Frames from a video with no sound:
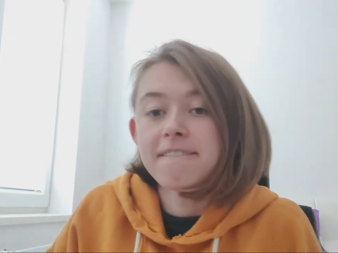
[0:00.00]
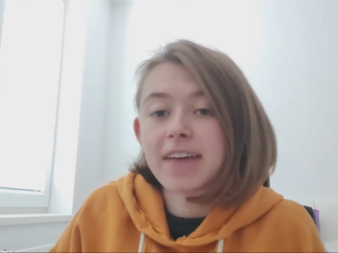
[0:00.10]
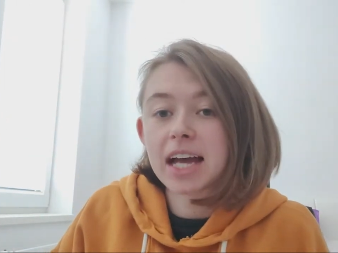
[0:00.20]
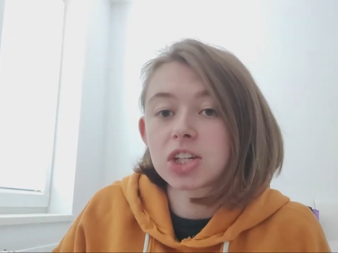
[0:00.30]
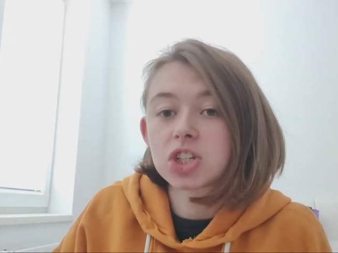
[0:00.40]

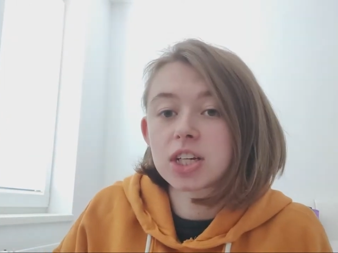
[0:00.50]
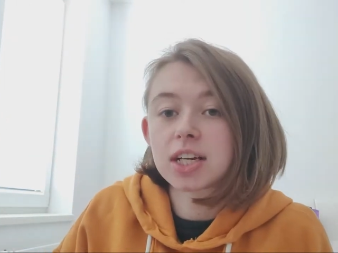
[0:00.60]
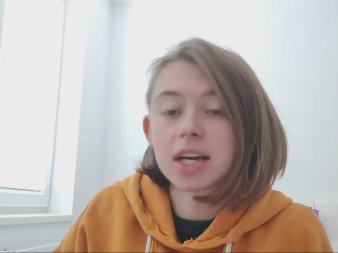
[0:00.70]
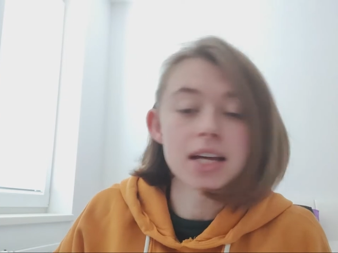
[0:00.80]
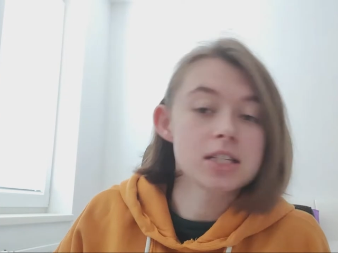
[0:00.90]

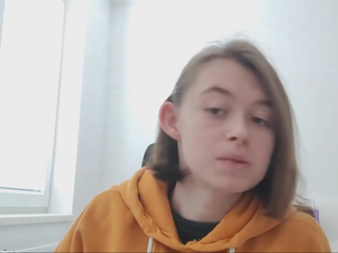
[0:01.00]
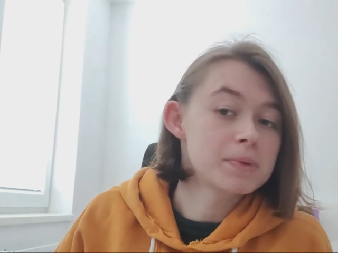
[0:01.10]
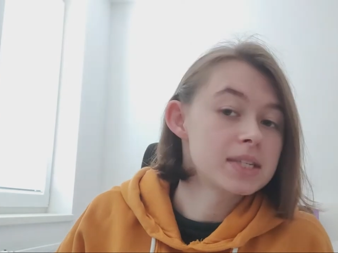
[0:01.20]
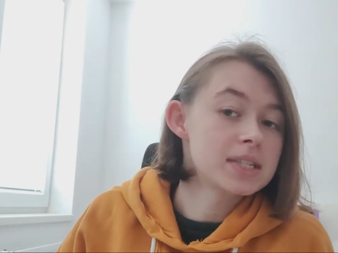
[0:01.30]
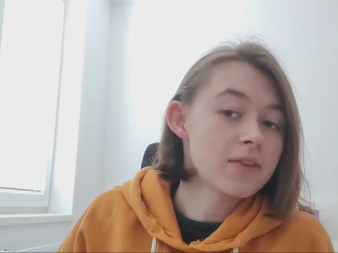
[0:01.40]
fashion,
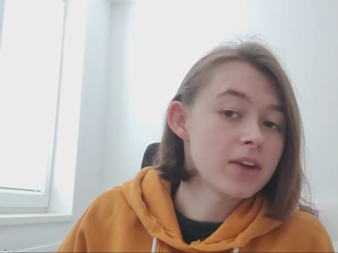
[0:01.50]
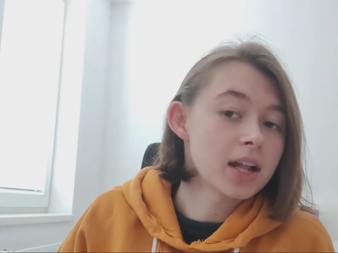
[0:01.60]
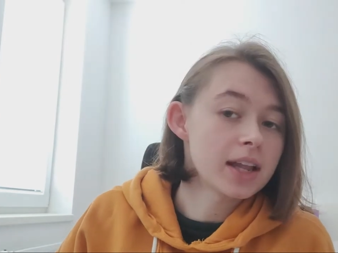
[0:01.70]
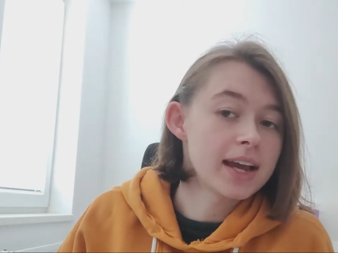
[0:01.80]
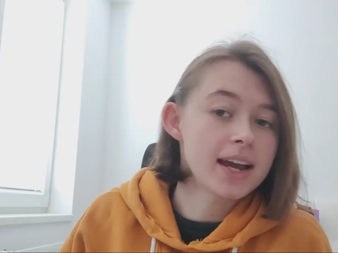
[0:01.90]

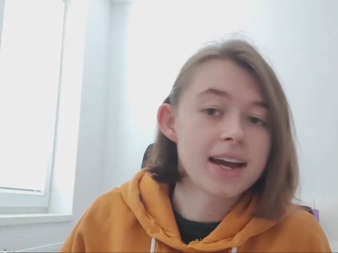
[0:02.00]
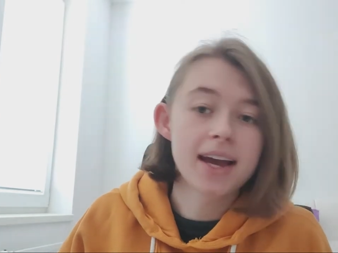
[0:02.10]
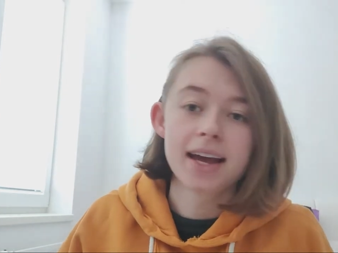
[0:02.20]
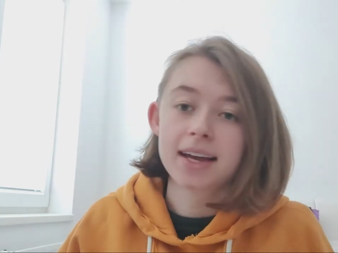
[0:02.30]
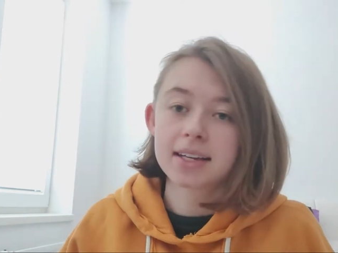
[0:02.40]

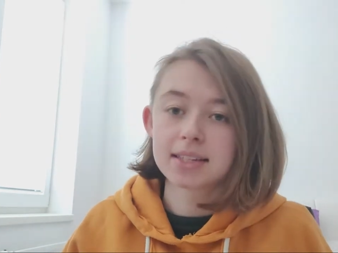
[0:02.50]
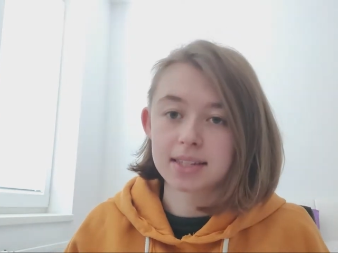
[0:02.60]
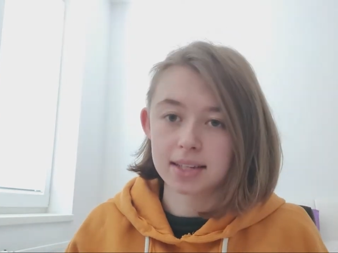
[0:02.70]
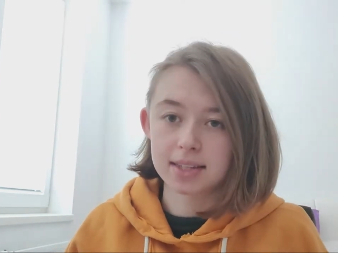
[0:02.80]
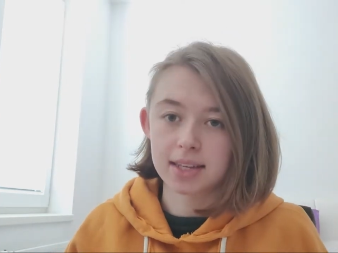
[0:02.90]
specifically
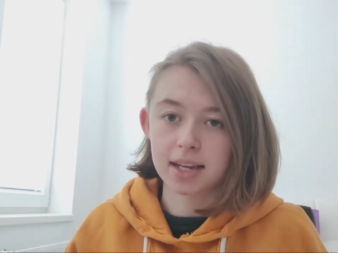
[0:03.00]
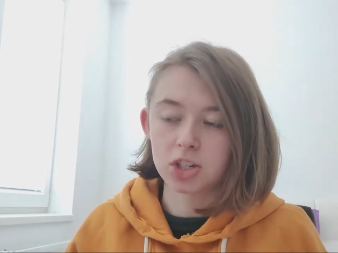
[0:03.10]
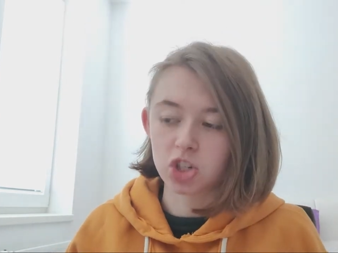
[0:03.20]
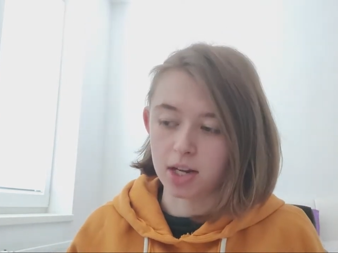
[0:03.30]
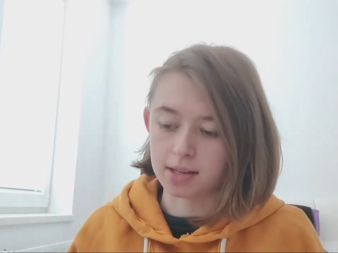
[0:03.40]

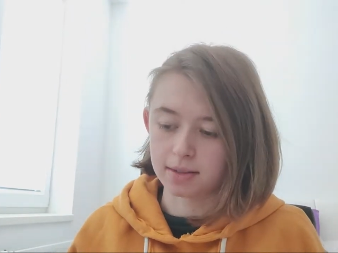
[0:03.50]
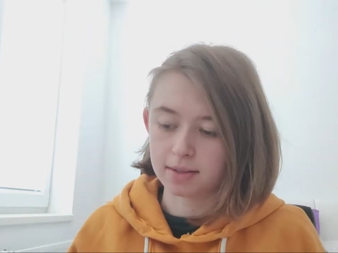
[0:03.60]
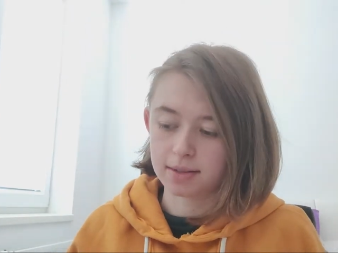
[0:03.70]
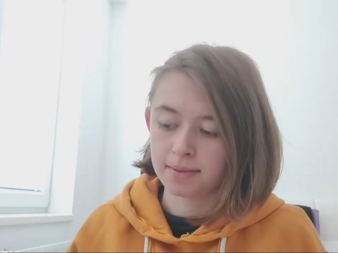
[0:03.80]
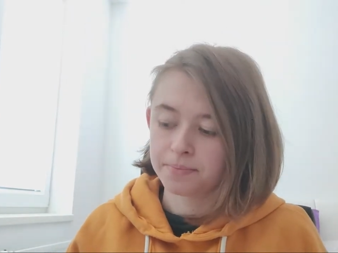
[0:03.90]
Sinsay
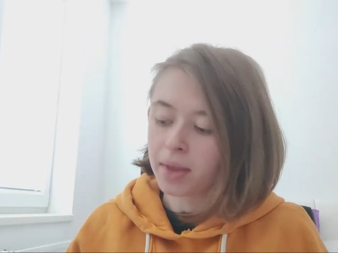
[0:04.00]
jeans.